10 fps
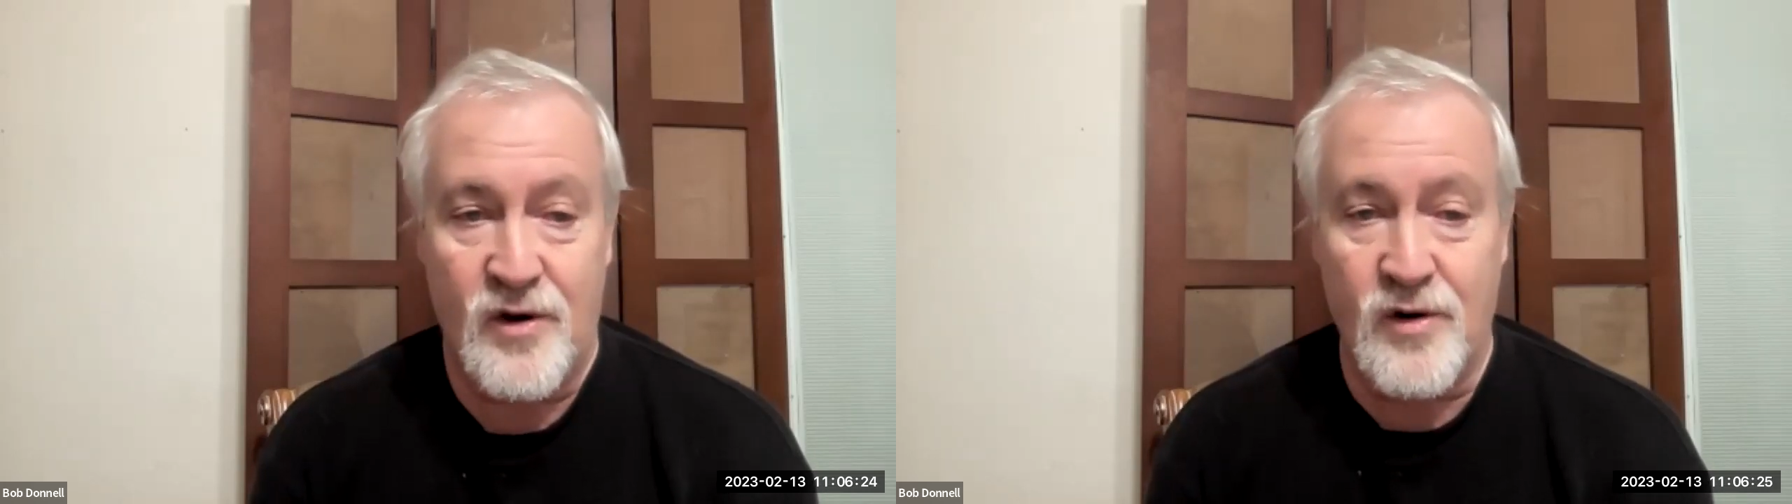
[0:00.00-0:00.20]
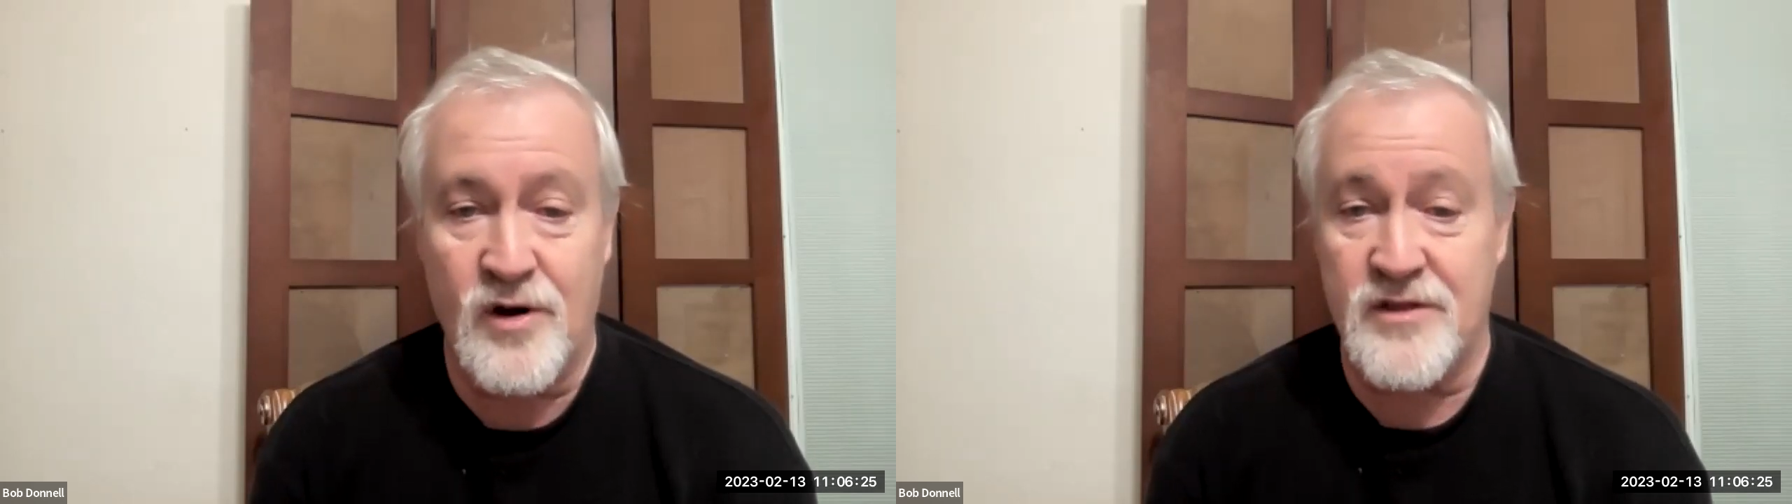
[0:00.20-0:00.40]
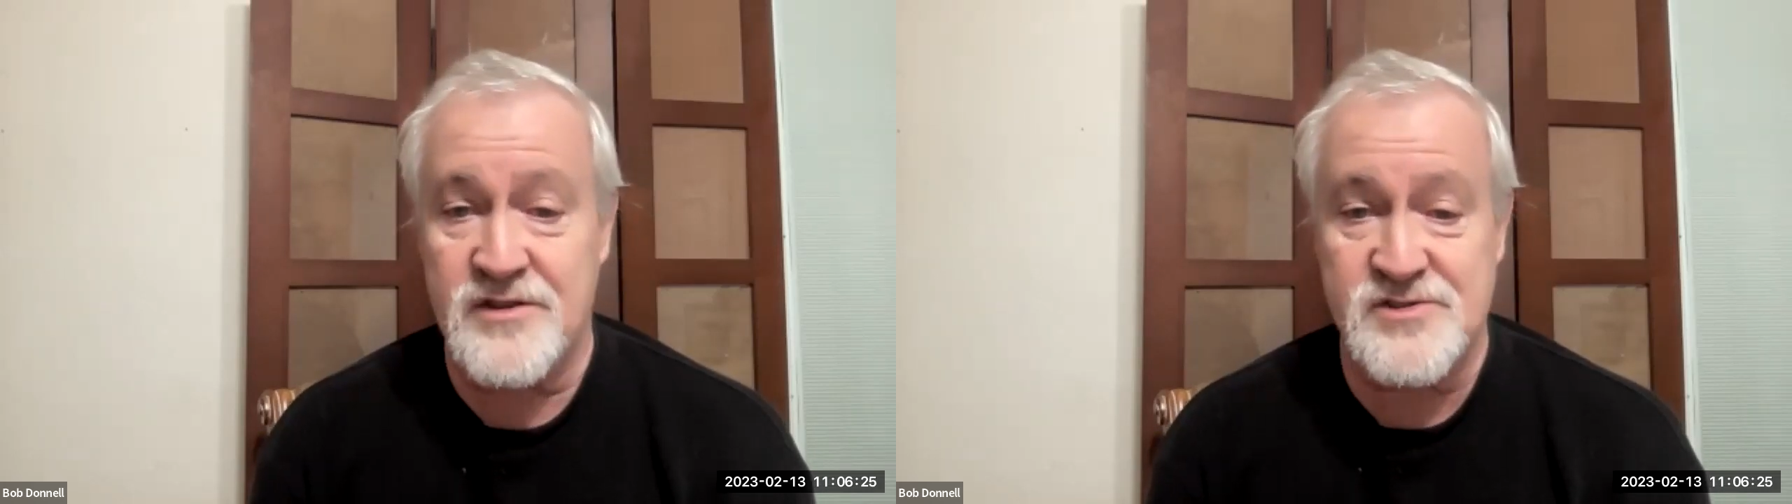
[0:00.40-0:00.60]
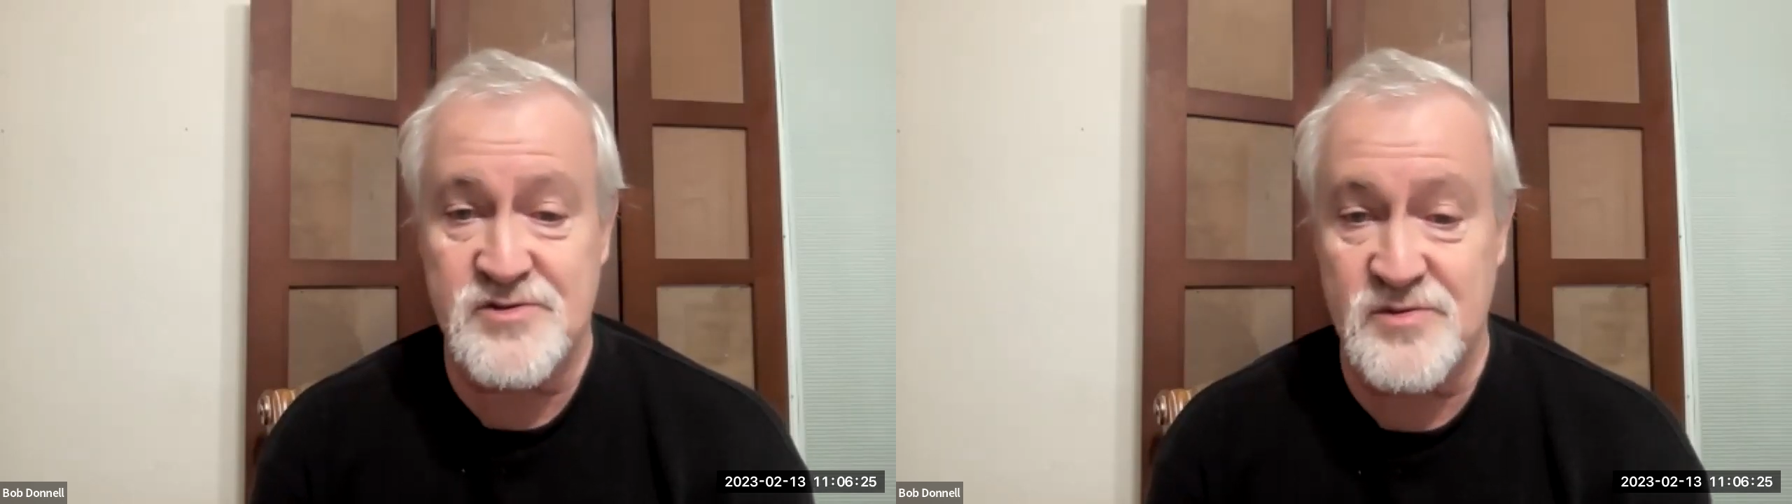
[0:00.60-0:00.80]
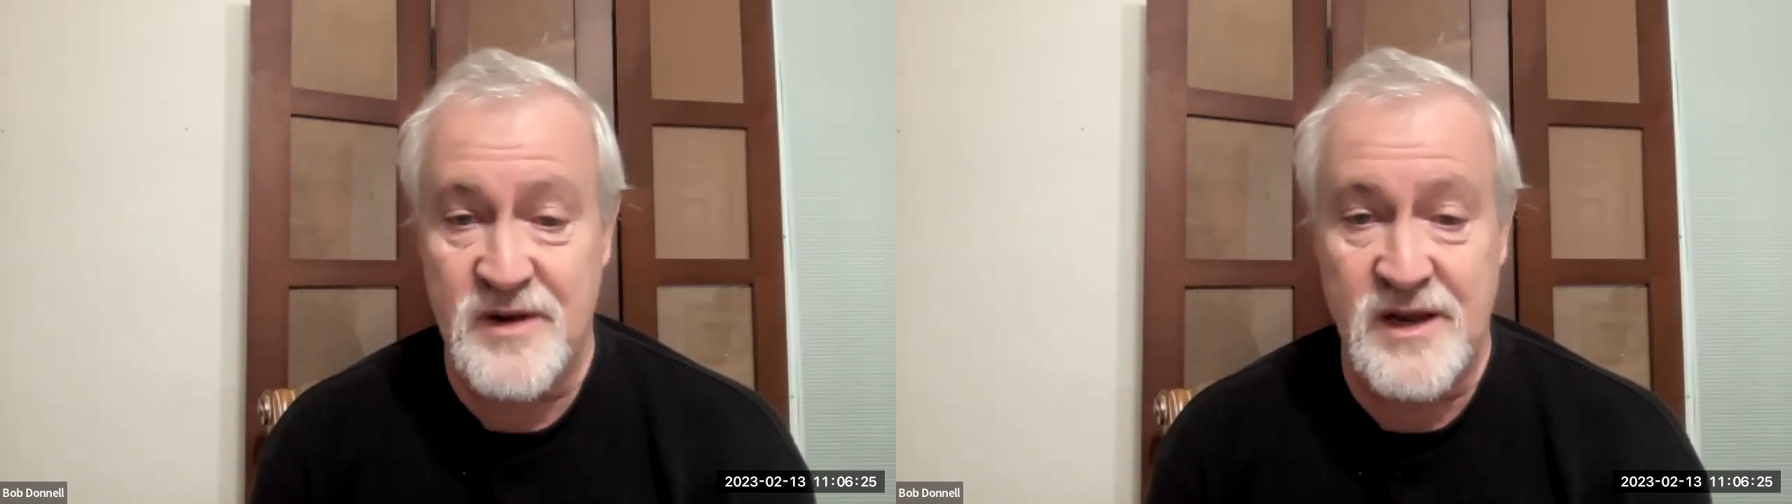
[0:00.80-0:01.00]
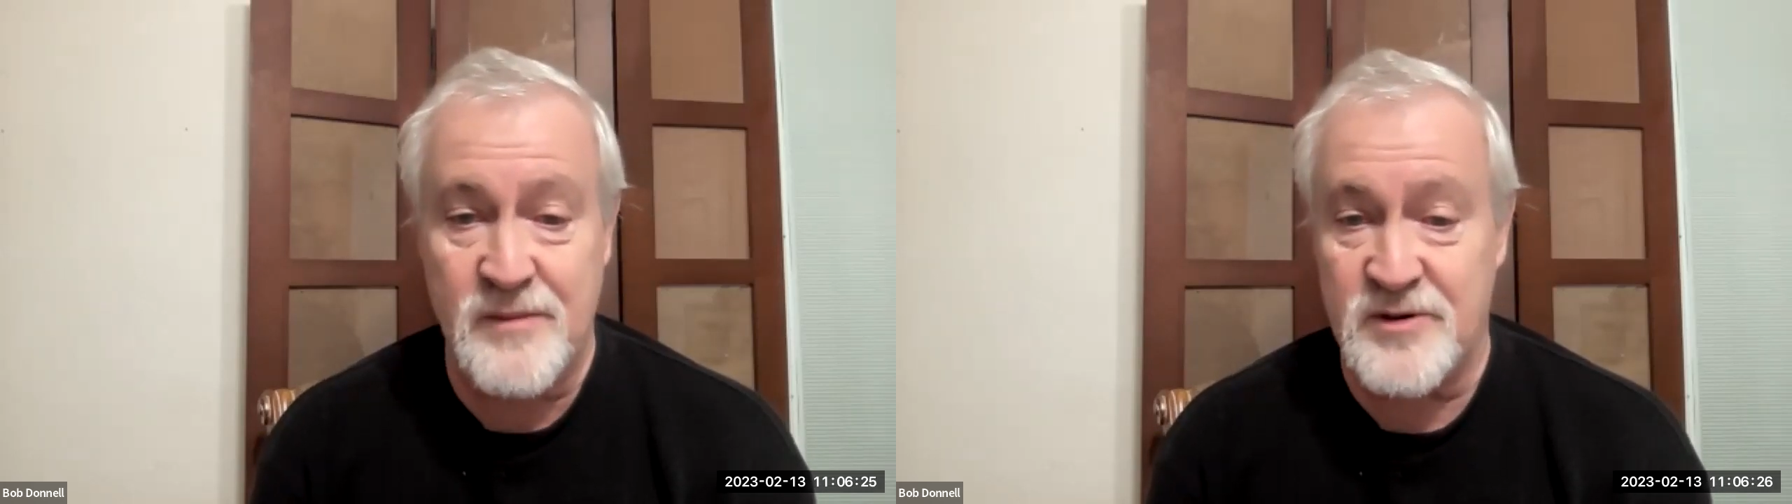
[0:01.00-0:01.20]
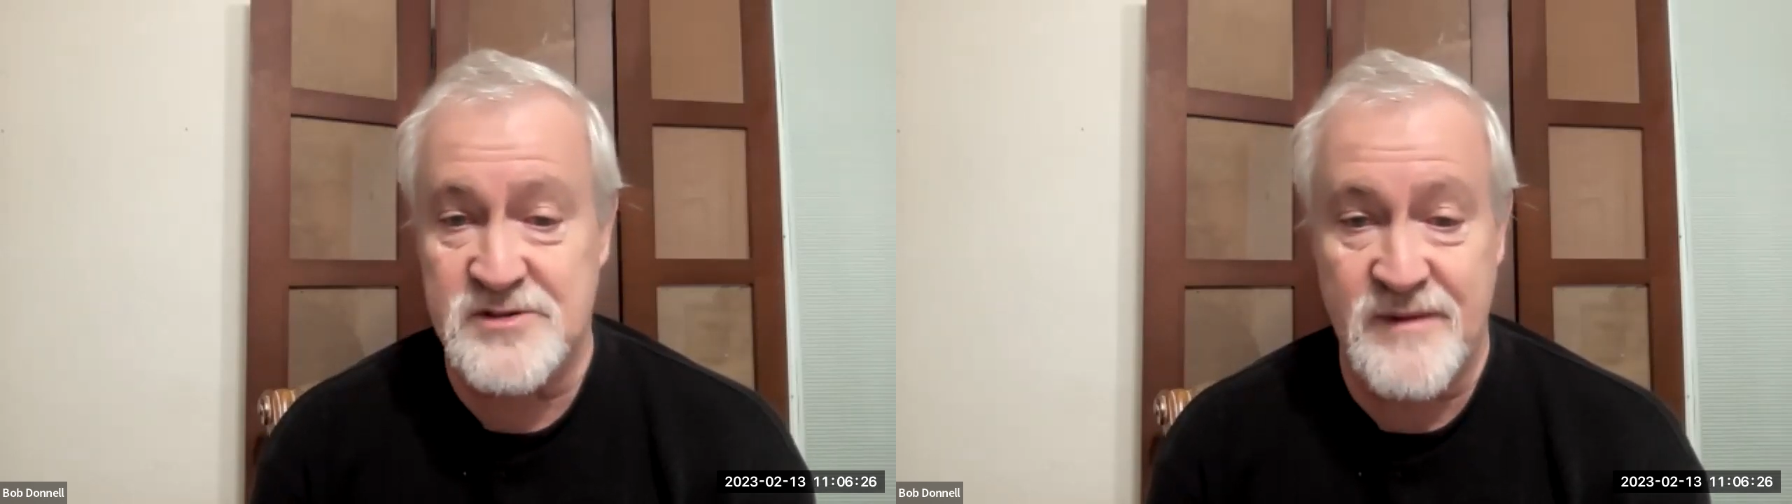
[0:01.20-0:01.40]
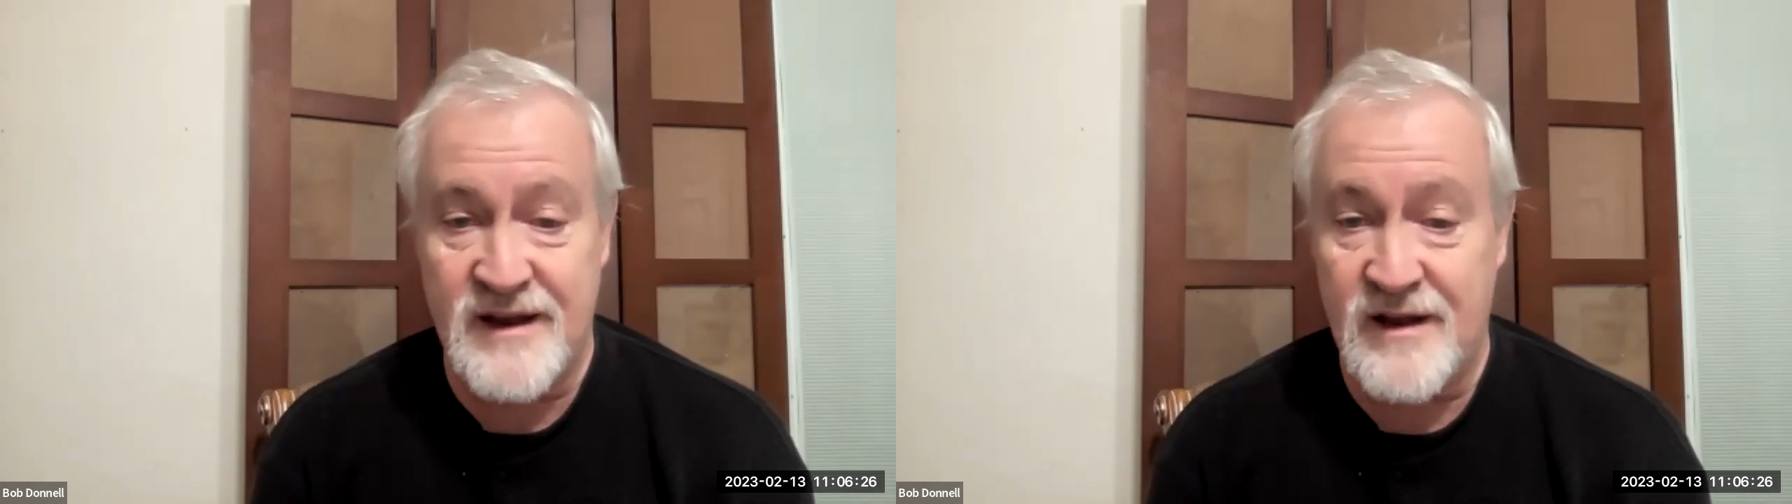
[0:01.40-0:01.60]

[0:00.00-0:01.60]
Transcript: or all the social media posts about